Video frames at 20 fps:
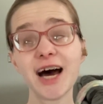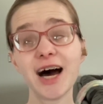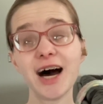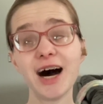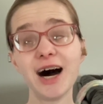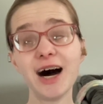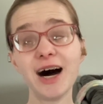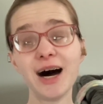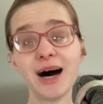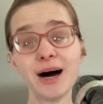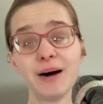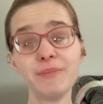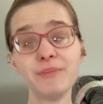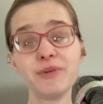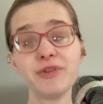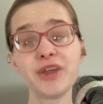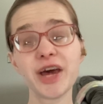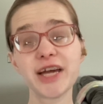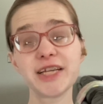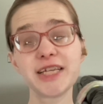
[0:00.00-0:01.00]

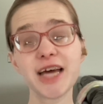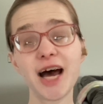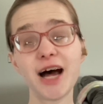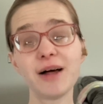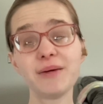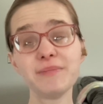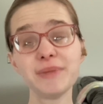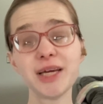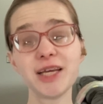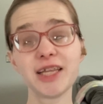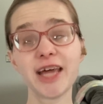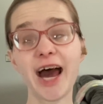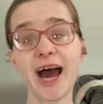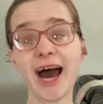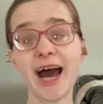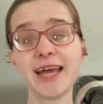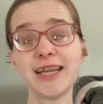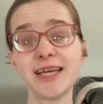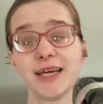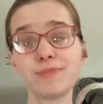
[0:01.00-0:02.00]
They tell me that
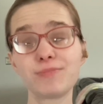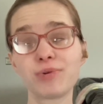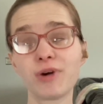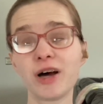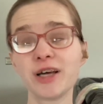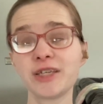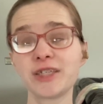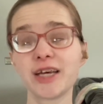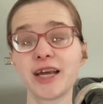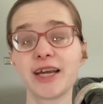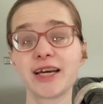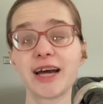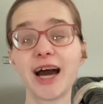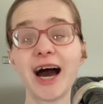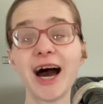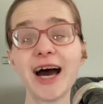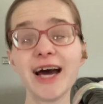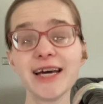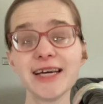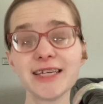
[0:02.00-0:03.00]
I need prosthetic
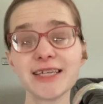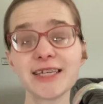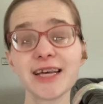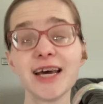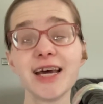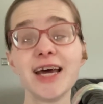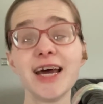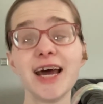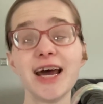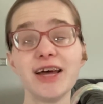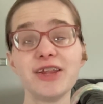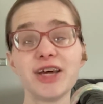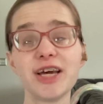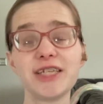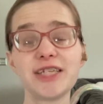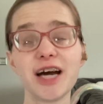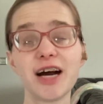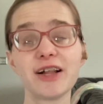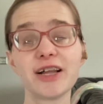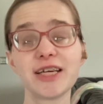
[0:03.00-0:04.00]
eyes. They
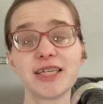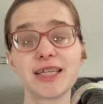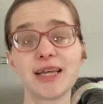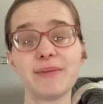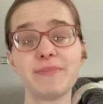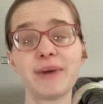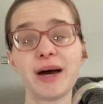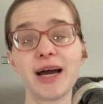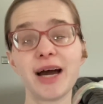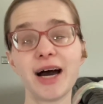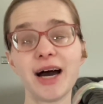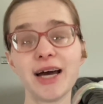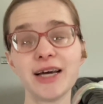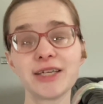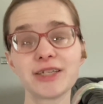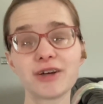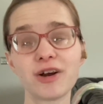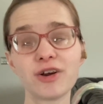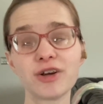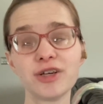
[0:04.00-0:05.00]
tell us that my
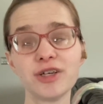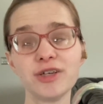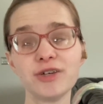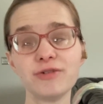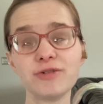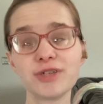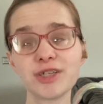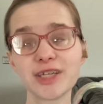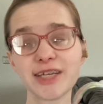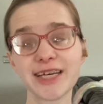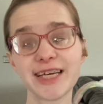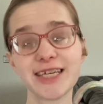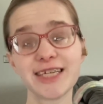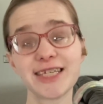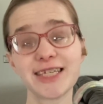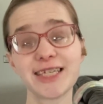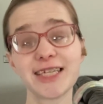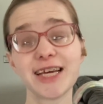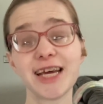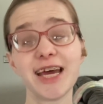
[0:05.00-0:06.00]
eyes are
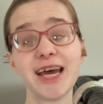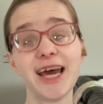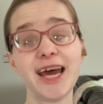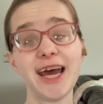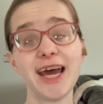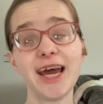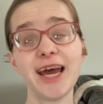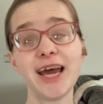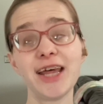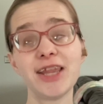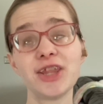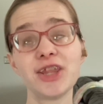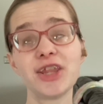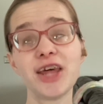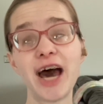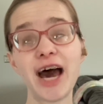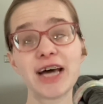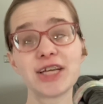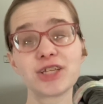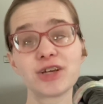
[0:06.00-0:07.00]
useless and
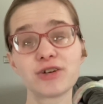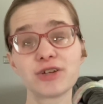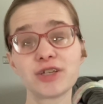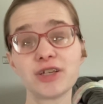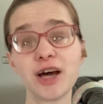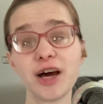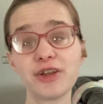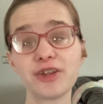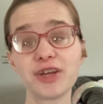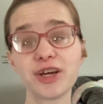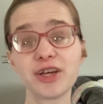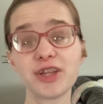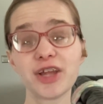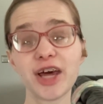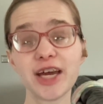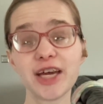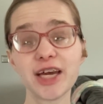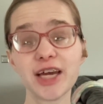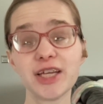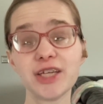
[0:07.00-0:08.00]
that there's nothing
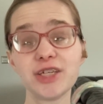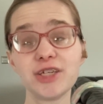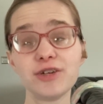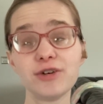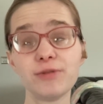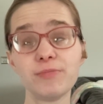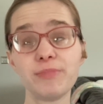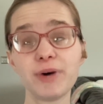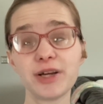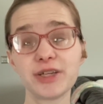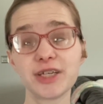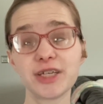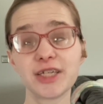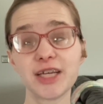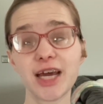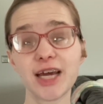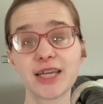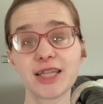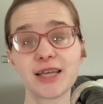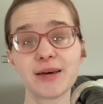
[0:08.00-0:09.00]
they can do but to
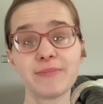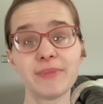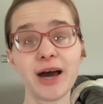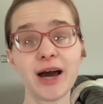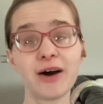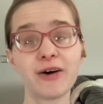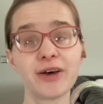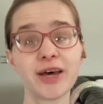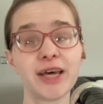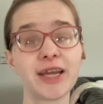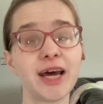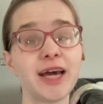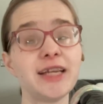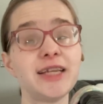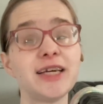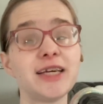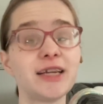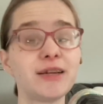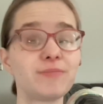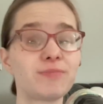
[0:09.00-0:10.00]
take them out, and I
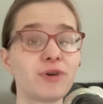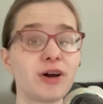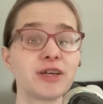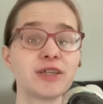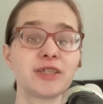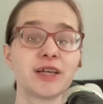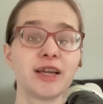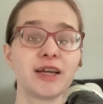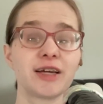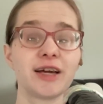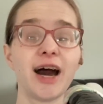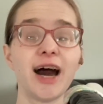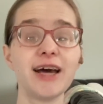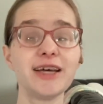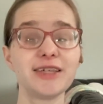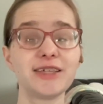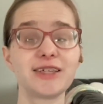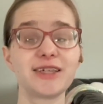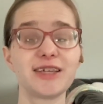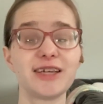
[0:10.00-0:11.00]
needed prosthetic
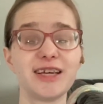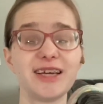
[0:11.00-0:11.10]
eyes.